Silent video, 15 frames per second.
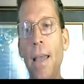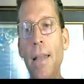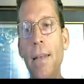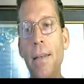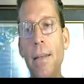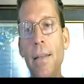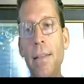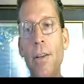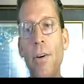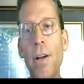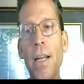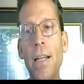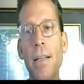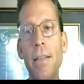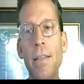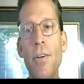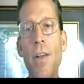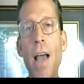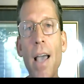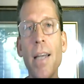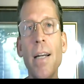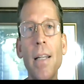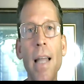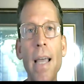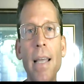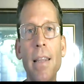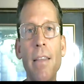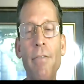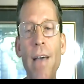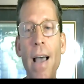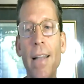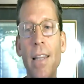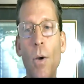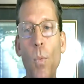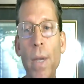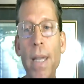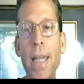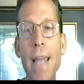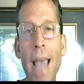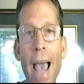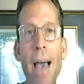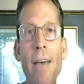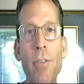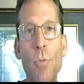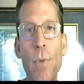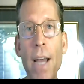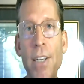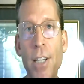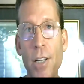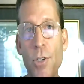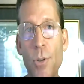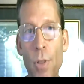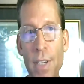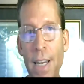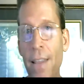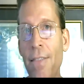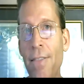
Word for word: And sure. They're gonna, they're not going to like the fact that we have the right to control the data.